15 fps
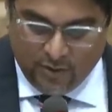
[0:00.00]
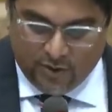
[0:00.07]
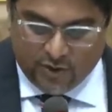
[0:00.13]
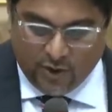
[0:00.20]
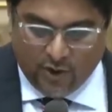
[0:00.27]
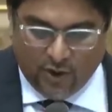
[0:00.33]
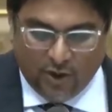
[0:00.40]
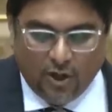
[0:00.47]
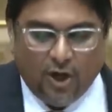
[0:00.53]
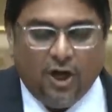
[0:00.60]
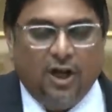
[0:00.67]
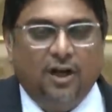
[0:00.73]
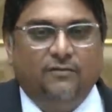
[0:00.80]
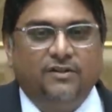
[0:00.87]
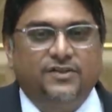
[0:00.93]
So
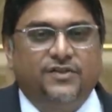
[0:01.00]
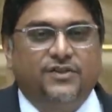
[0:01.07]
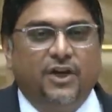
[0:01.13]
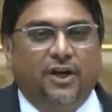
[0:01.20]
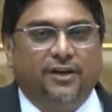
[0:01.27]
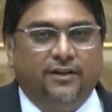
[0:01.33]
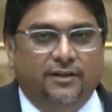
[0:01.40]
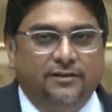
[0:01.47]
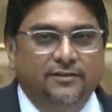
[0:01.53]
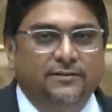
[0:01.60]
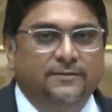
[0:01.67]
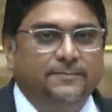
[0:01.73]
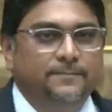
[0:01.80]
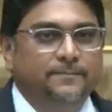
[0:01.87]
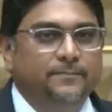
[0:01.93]
all of a
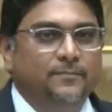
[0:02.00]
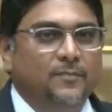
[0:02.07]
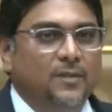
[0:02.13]
sudden,